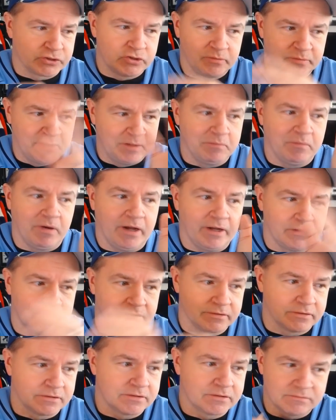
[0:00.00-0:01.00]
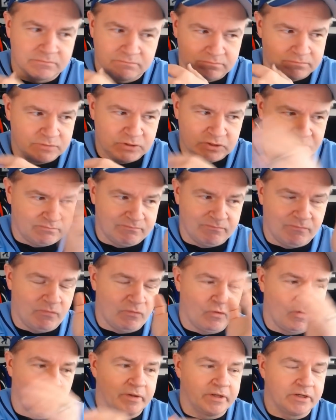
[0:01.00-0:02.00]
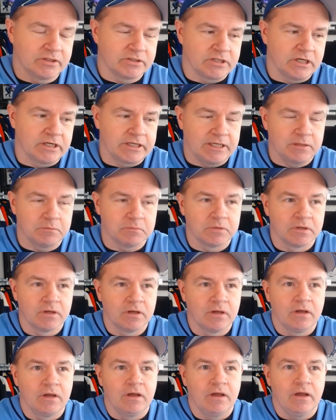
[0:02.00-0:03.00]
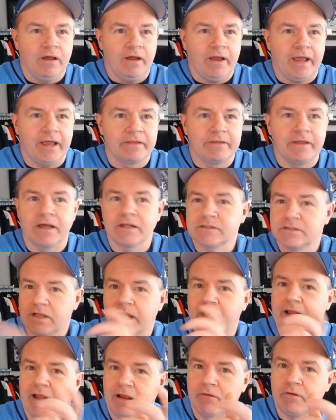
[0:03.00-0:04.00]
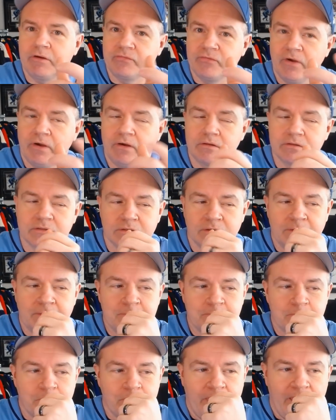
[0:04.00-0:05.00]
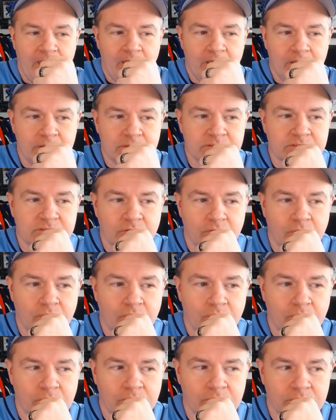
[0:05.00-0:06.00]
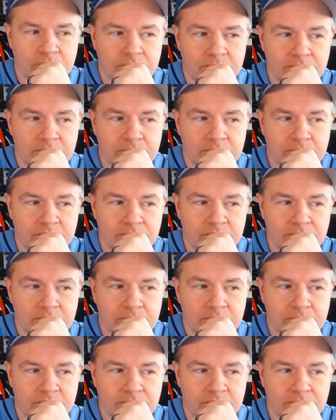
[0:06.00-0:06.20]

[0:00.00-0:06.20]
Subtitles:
too many miles, just throw me in a junk heap. And that's kind of how I felt. And so